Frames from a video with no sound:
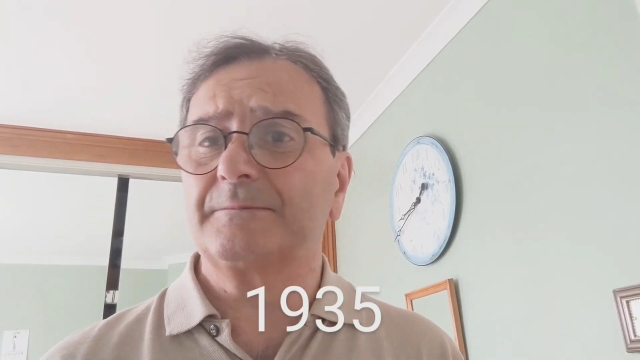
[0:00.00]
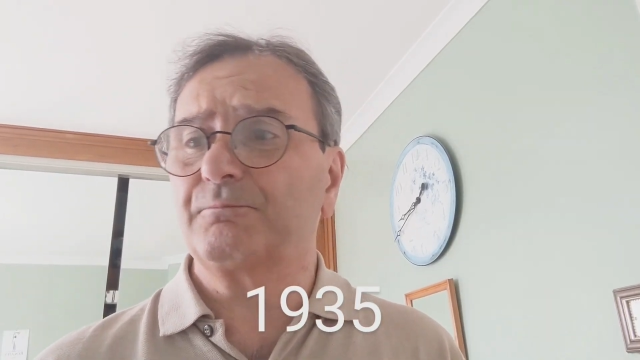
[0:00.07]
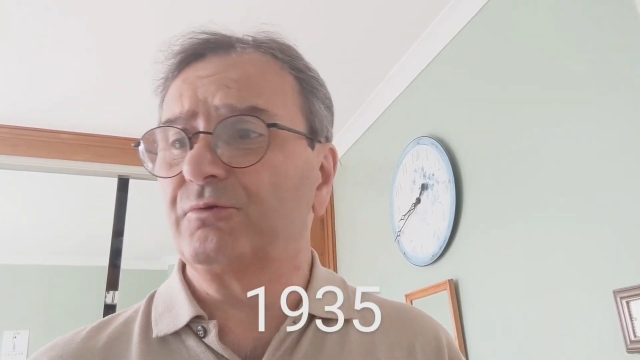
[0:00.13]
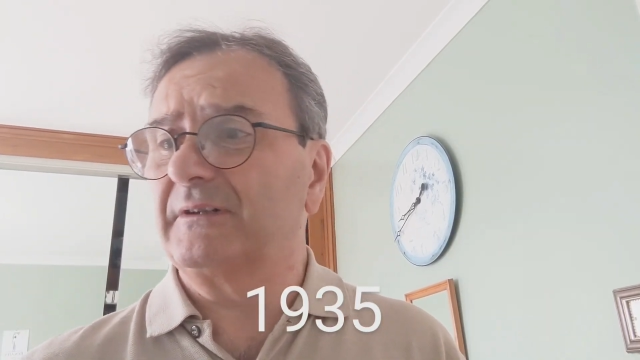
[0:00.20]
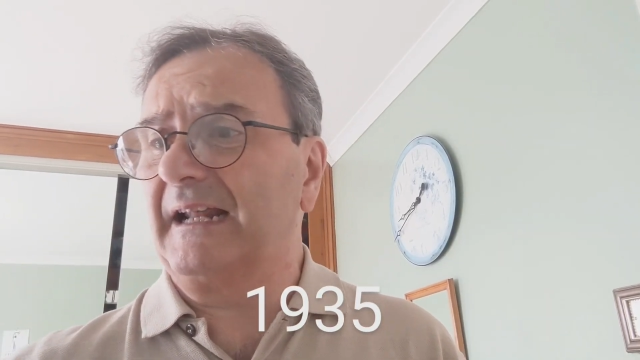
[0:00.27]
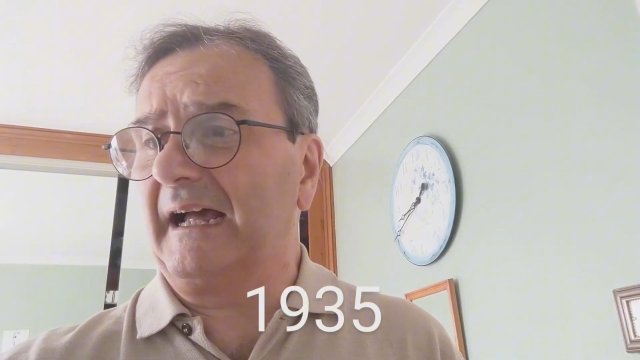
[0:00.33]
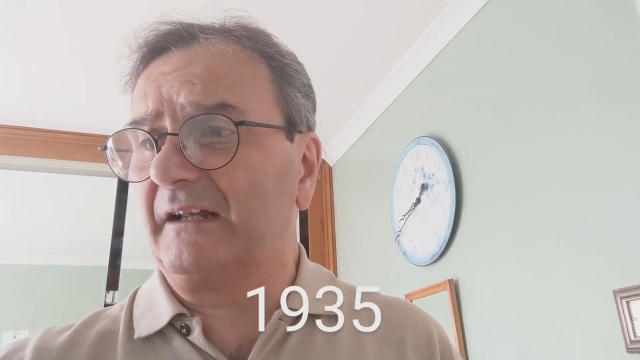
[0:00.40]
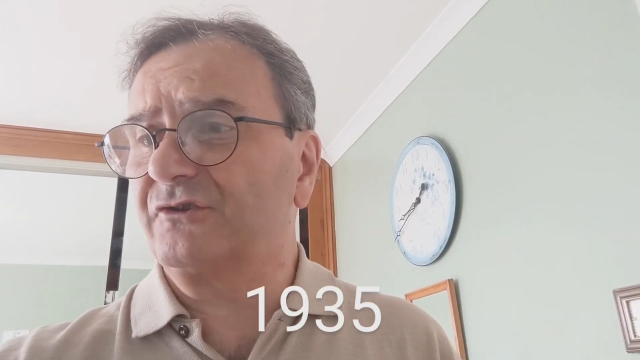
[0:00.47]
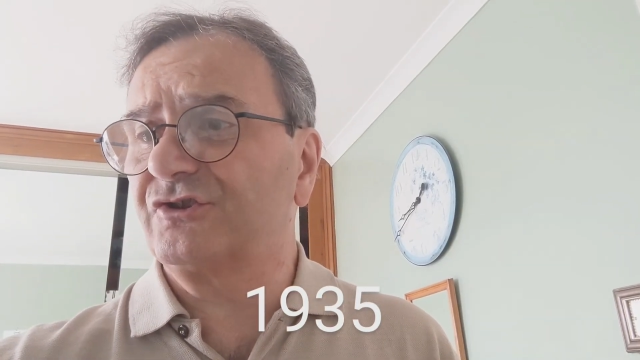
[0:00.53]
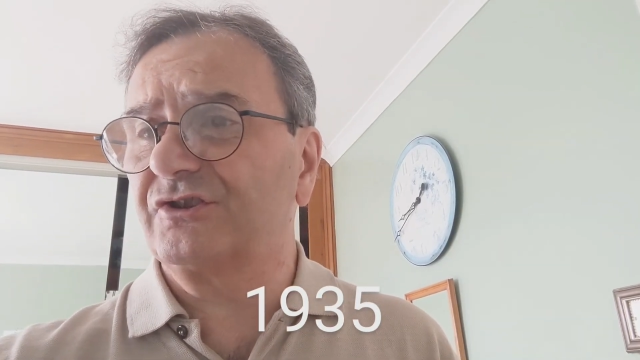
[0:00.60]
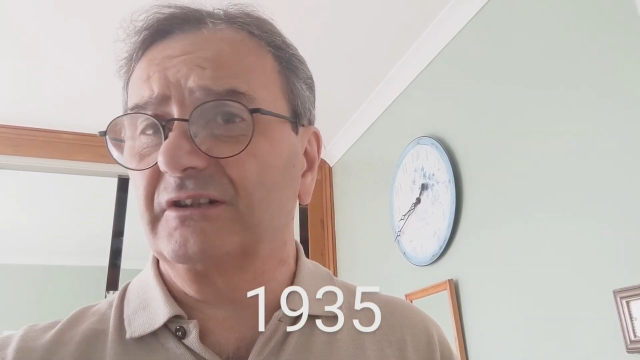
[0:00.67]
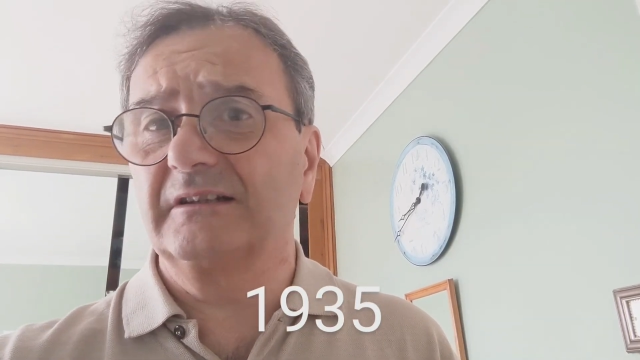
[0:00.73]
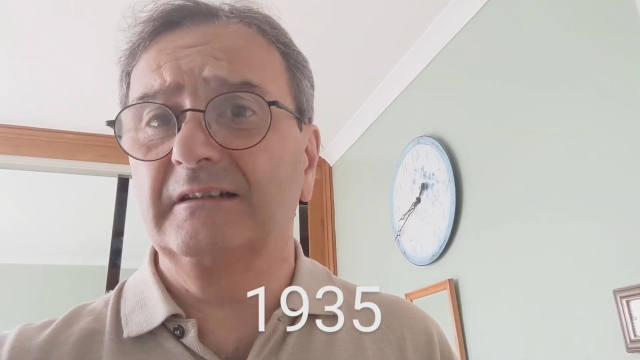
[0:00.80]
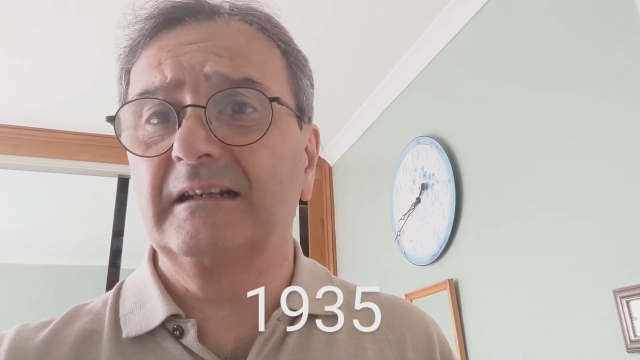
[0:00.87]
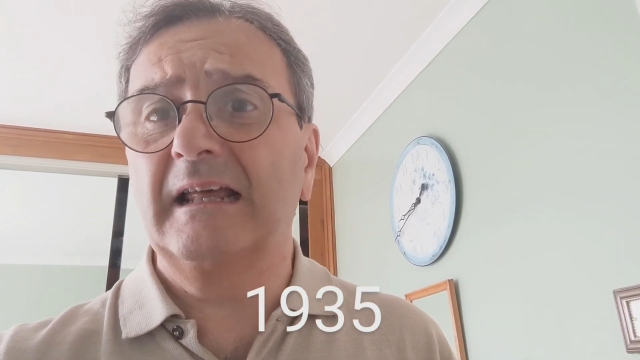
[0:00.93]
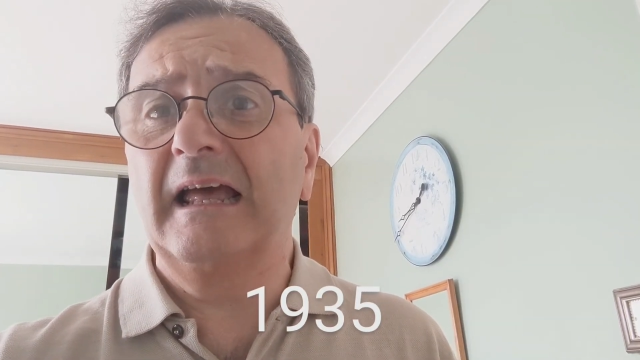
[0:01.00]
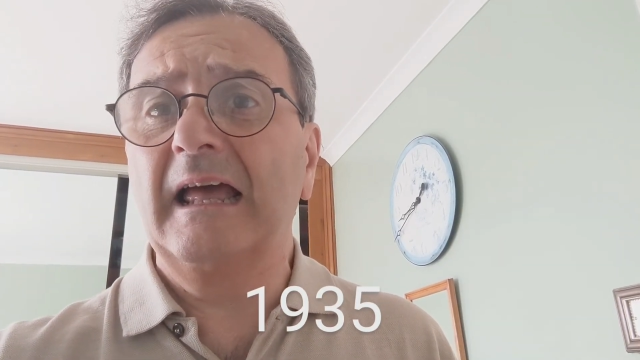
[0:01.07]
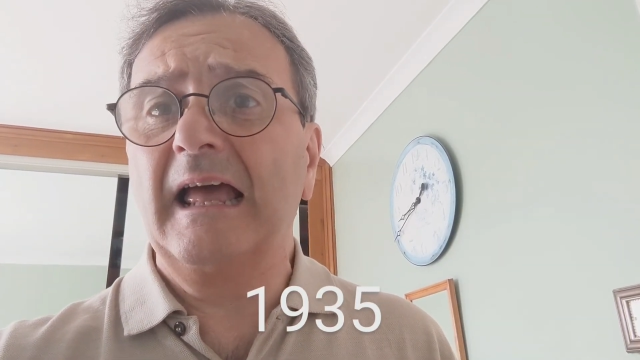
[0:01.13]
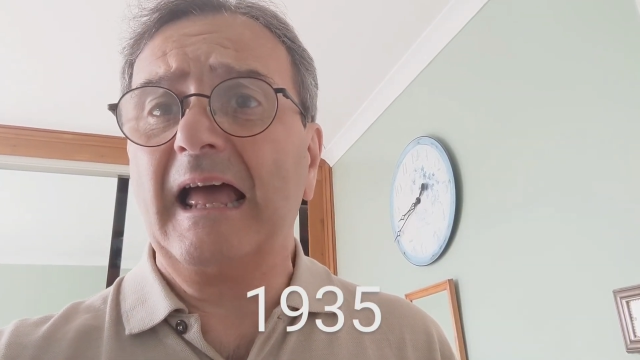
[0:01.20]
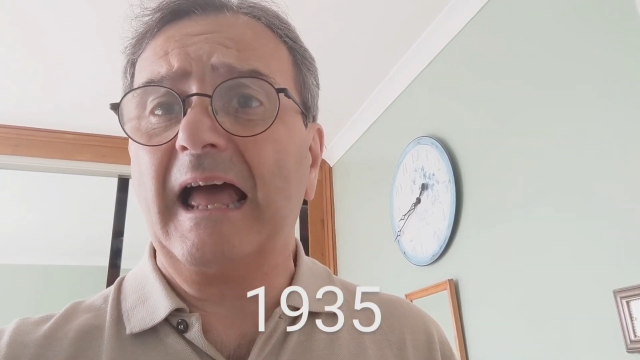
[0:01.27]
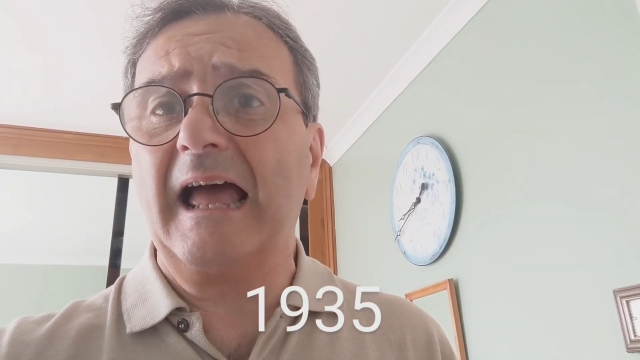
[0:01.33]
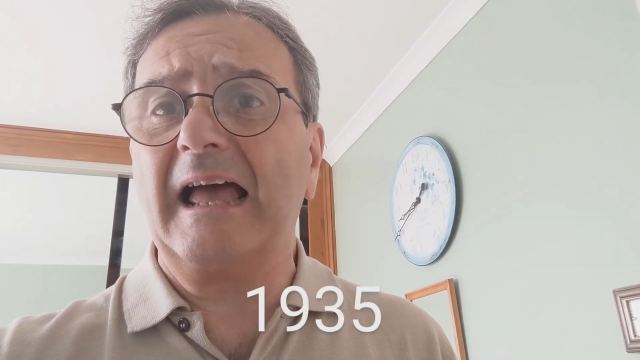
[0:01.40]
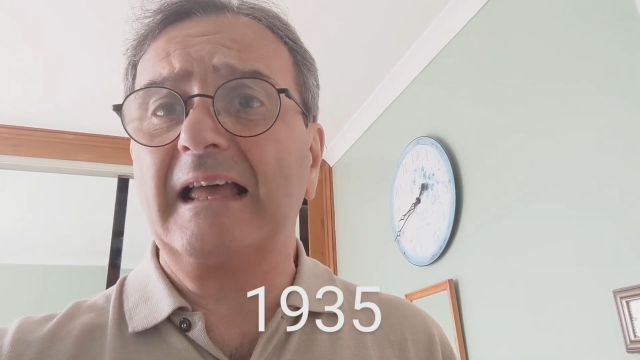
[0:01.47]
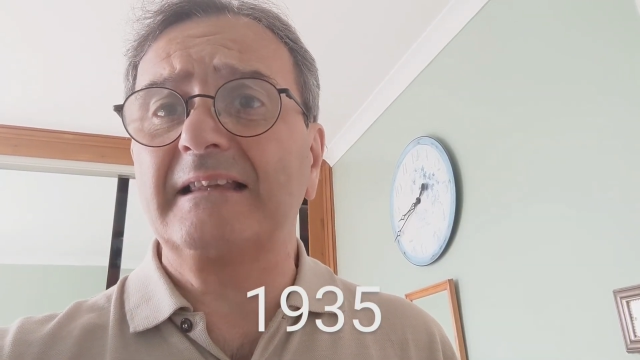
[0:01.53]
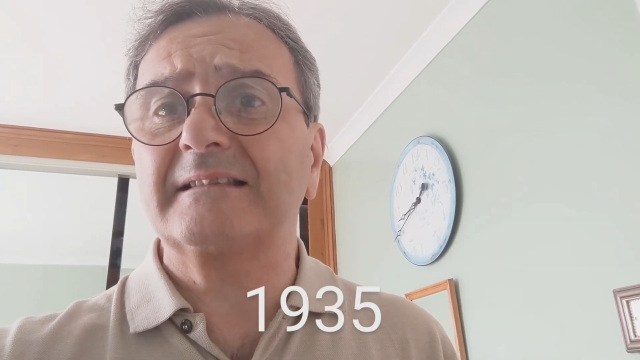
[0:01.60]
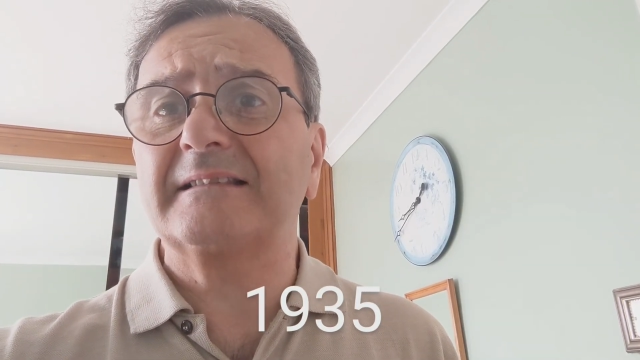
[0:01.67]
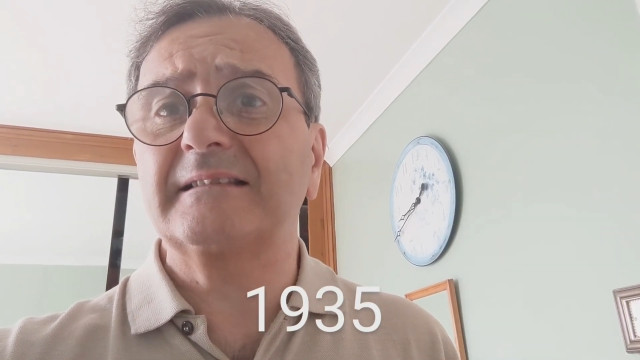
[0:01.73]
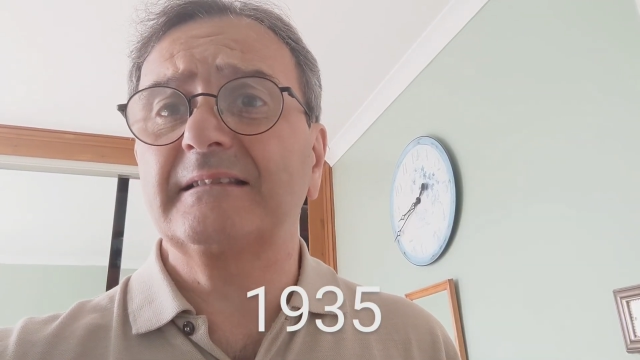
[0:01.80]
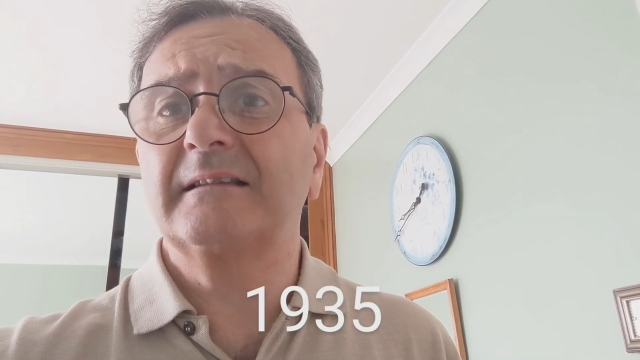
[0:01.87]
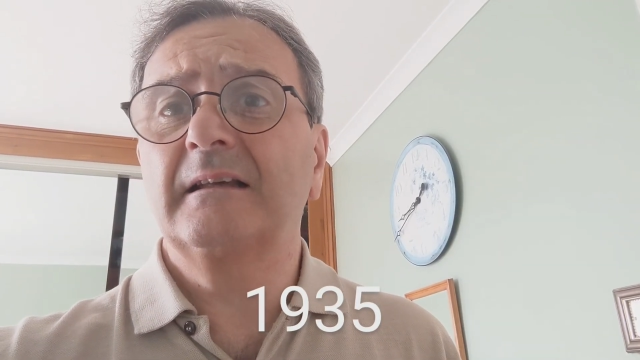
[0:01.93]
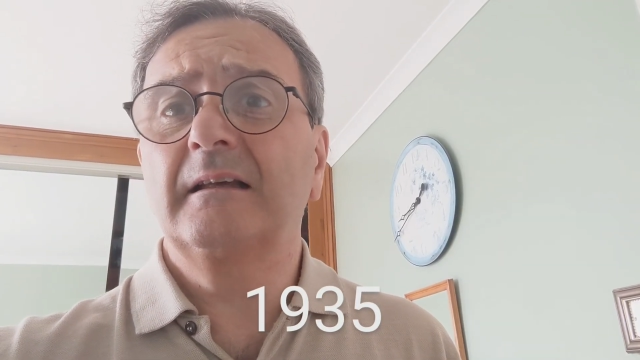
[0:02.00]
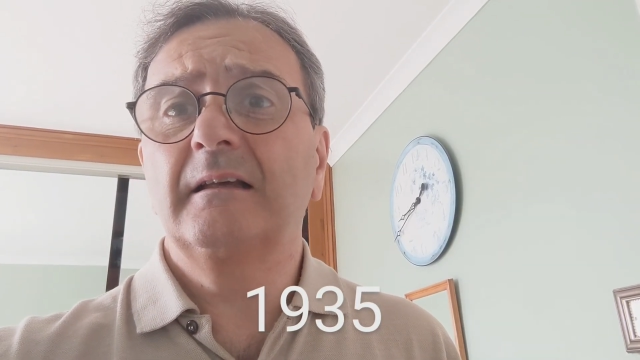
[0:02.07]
production has